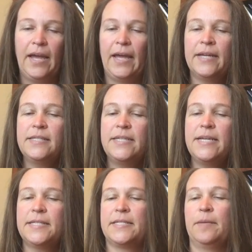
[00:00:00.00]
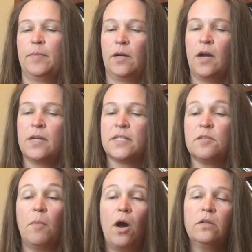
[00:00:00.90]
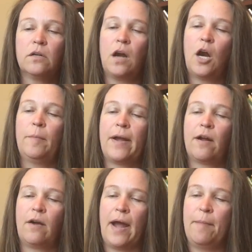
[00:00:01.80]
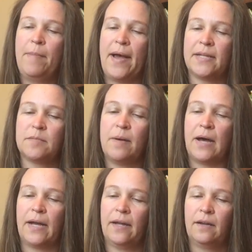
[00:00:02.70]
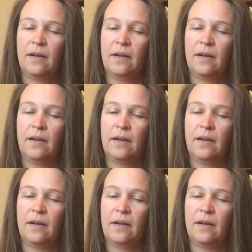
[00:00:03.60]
In December, a smaller hermit crab passed by.